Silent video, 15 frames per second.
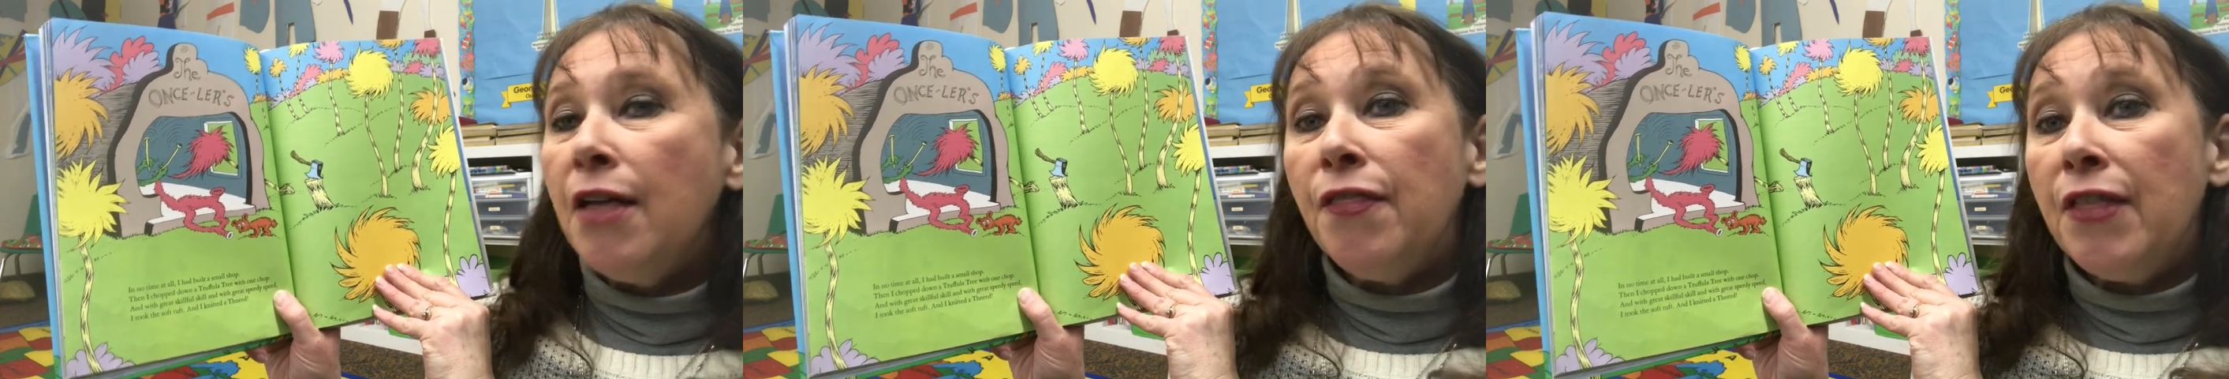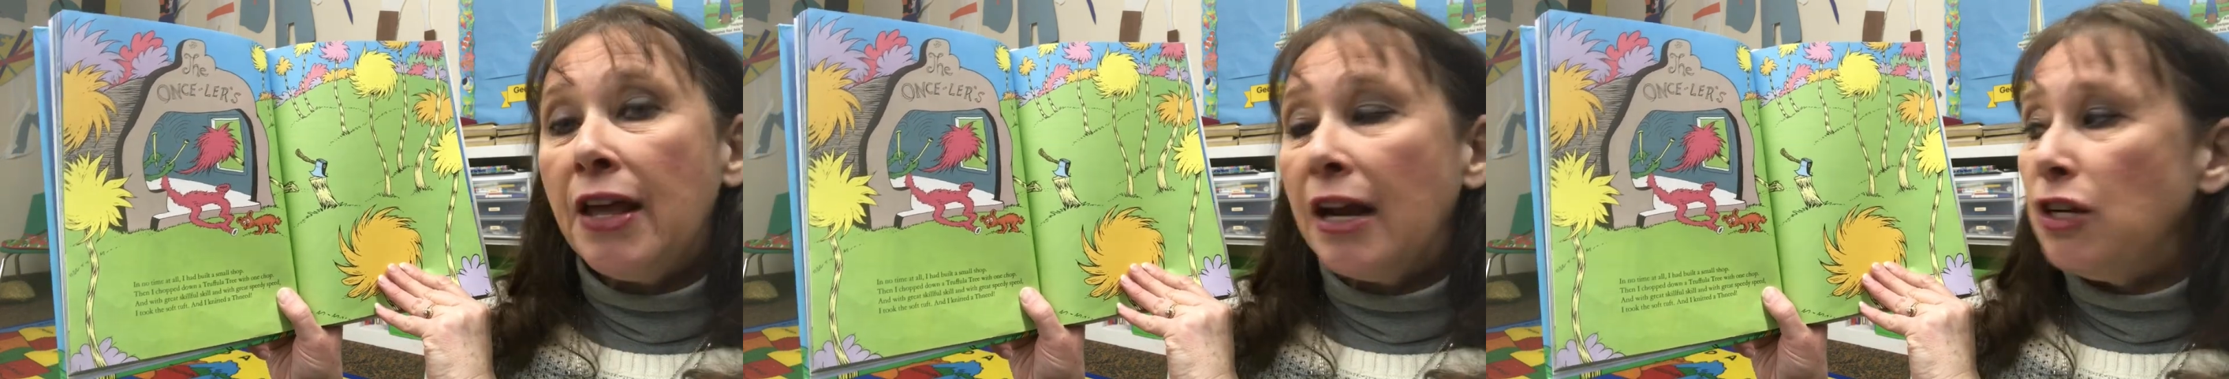
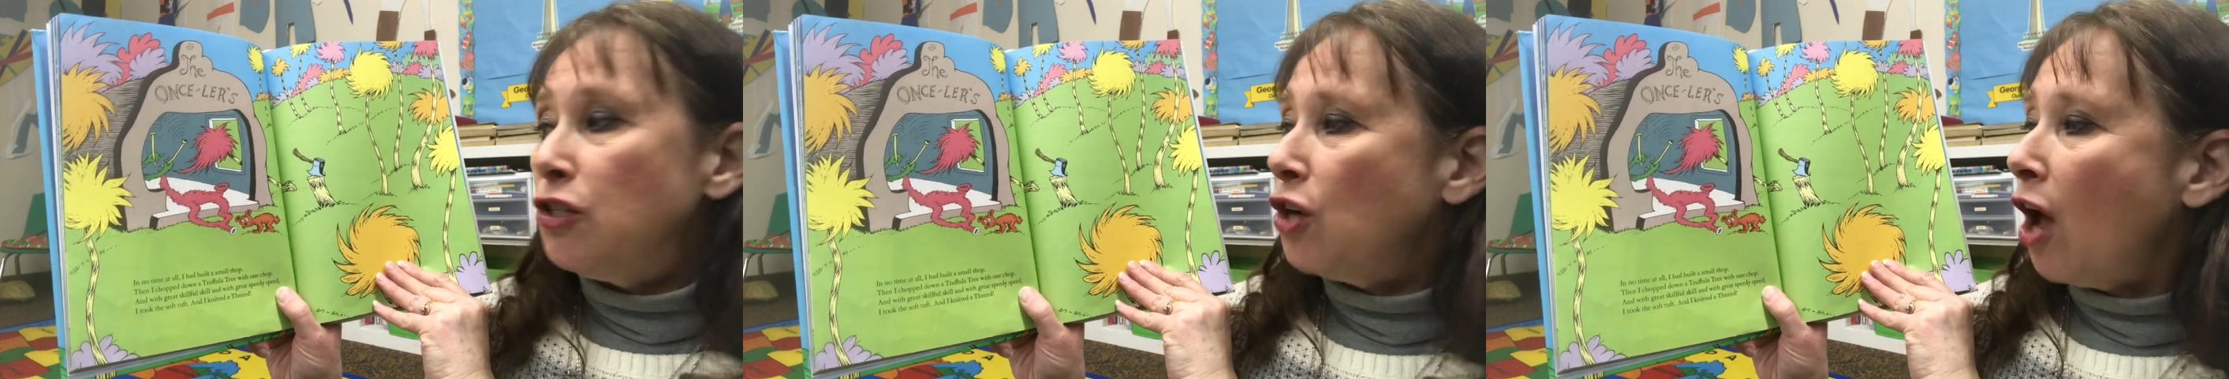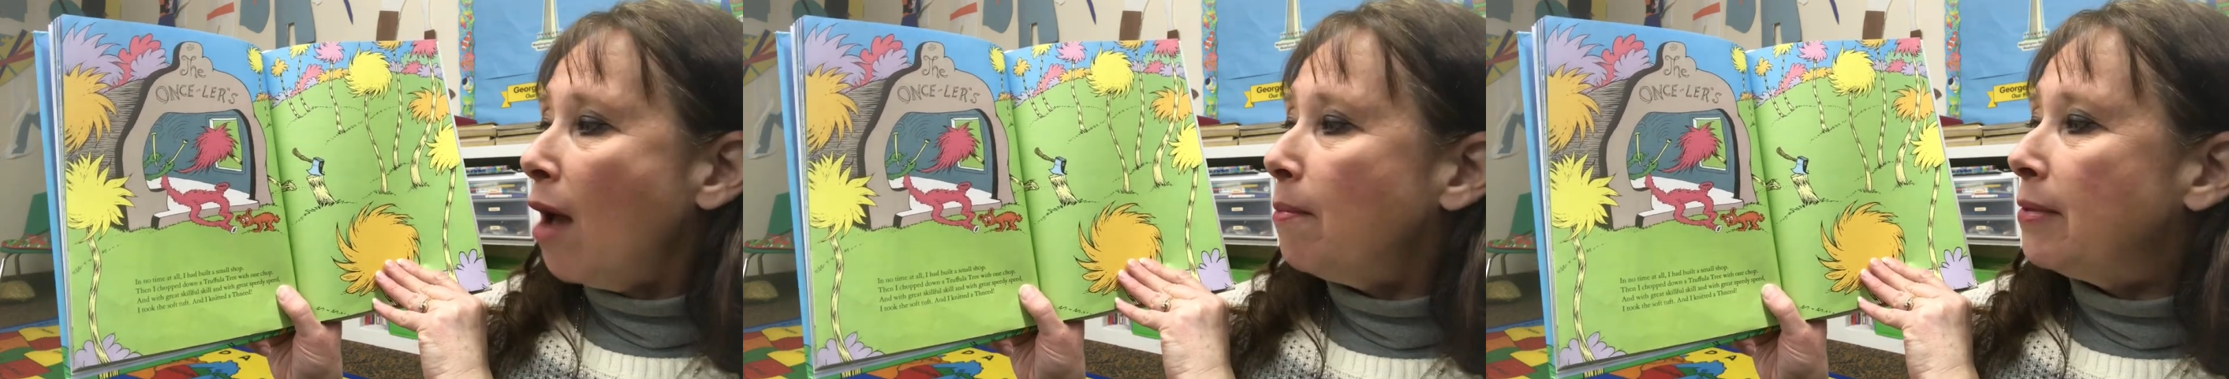Then I
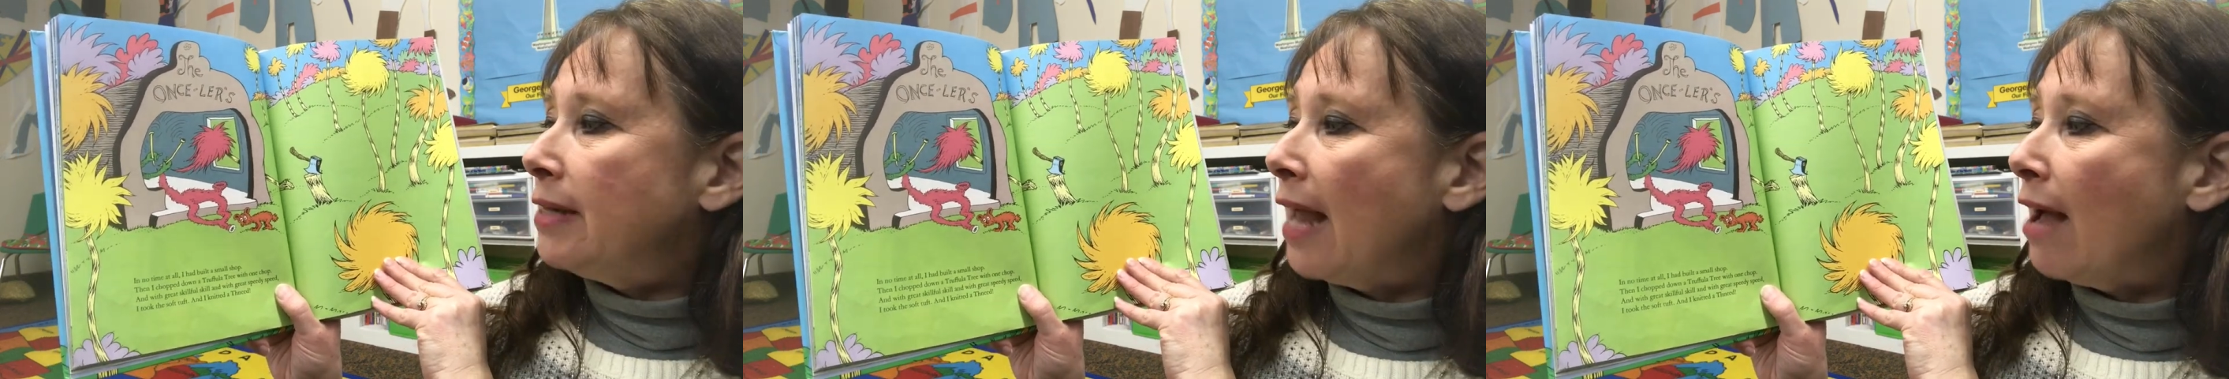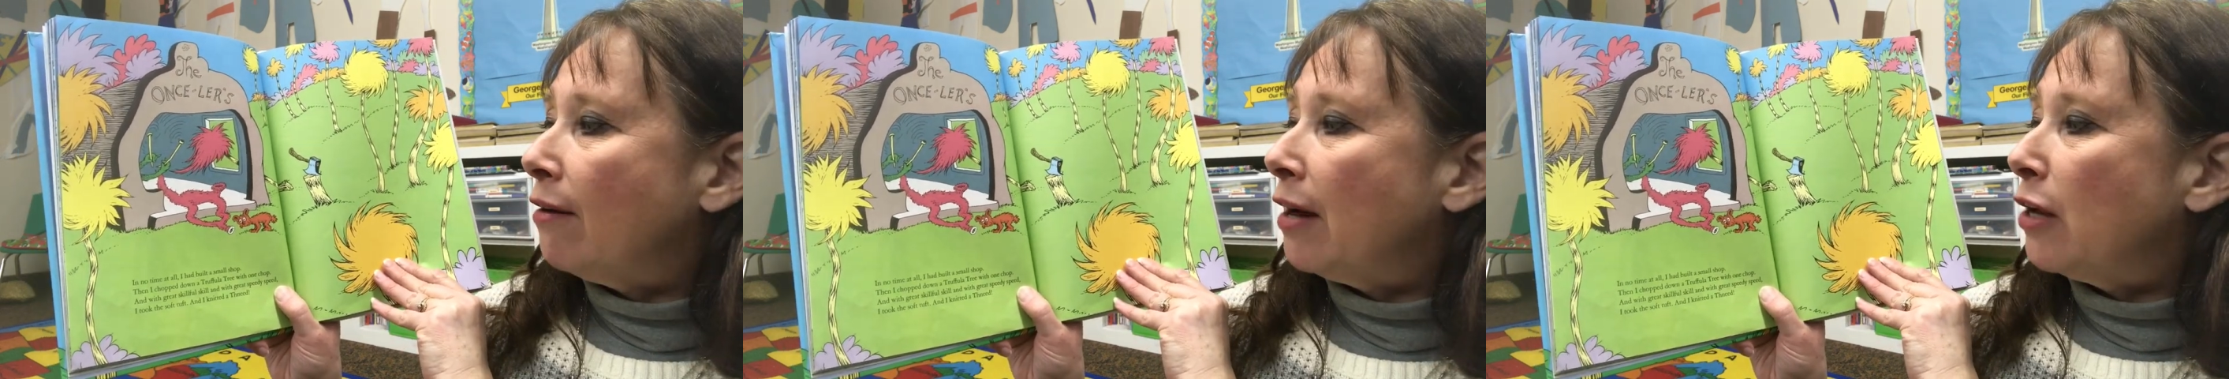chopped
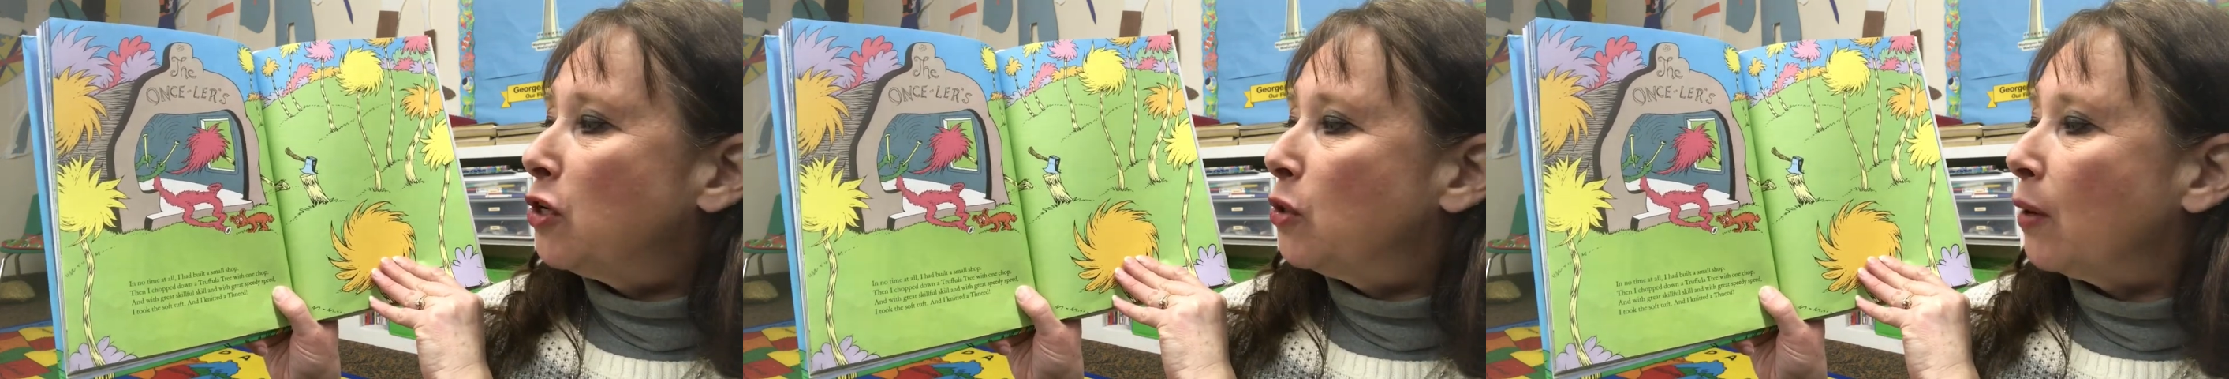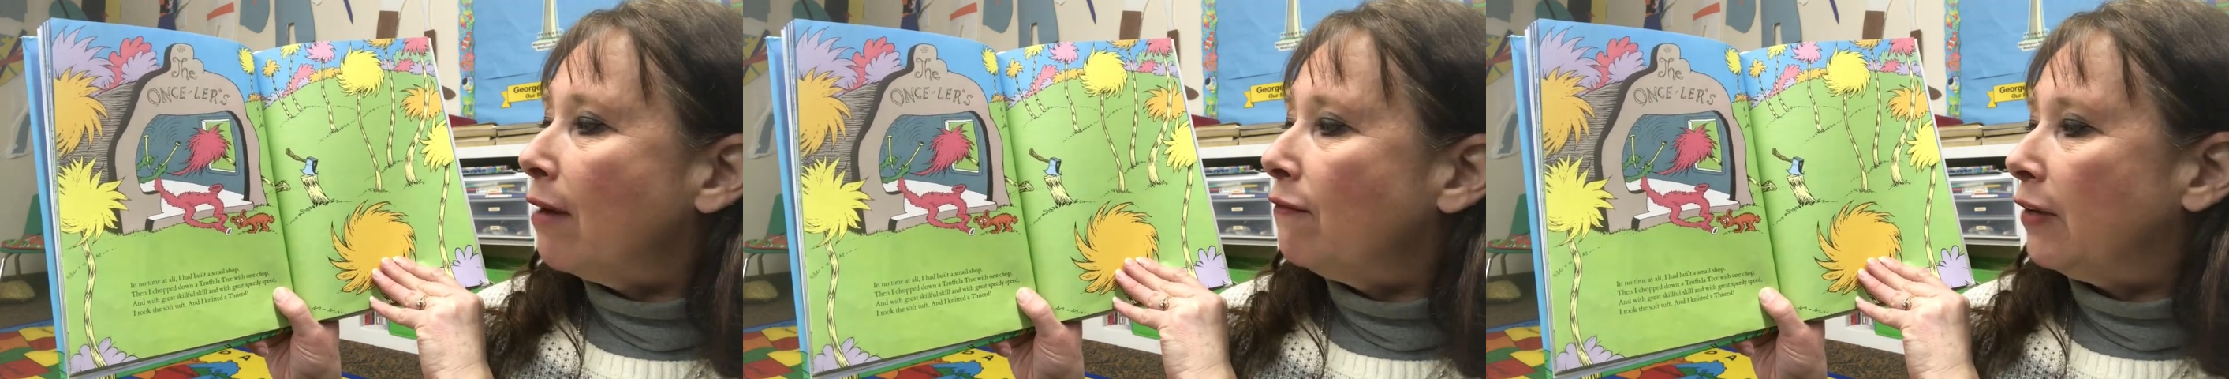down a
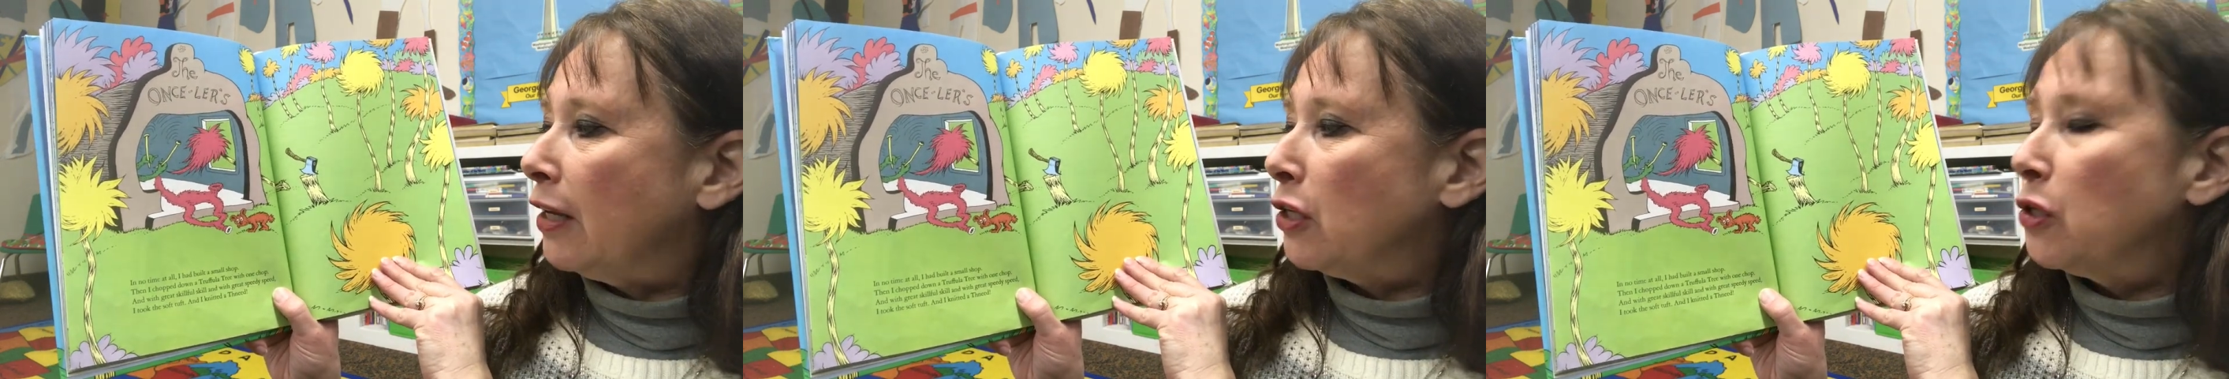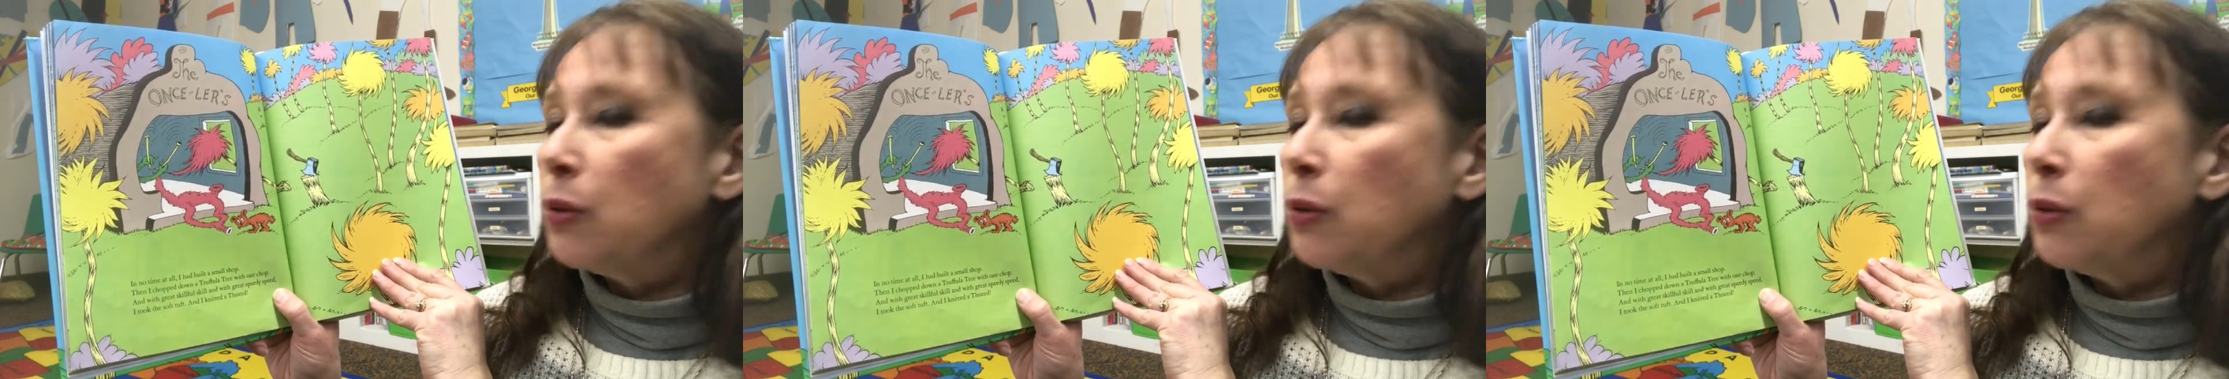truffula